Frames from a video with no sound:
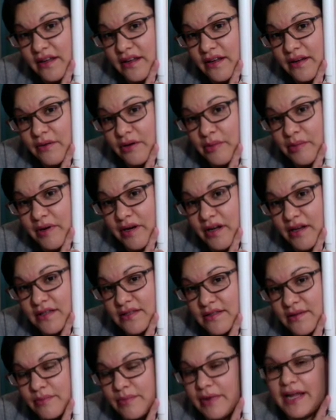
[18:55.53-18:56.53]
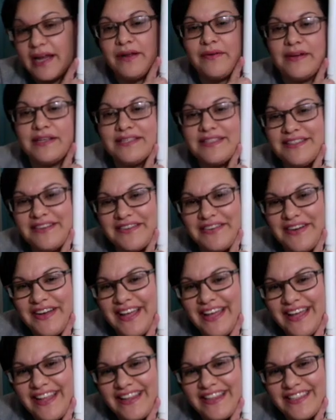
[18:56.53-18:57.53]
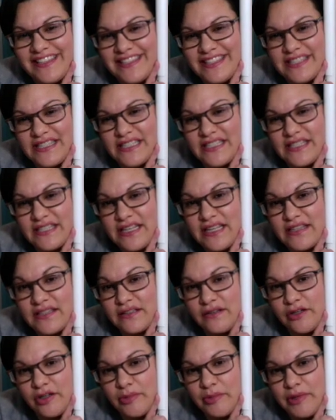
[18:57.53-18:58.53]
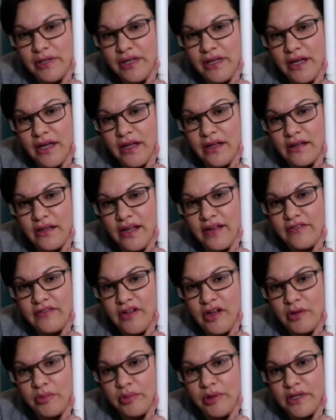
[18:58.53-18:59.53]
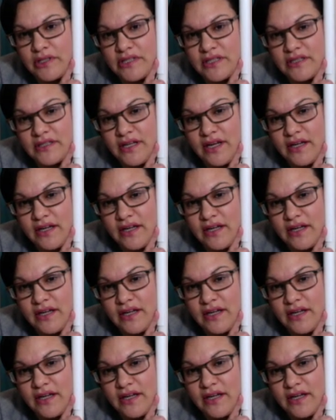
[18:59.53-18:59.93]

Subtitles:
It would have been awesome. But anyway, so this is this. It's going to be a lifelong project.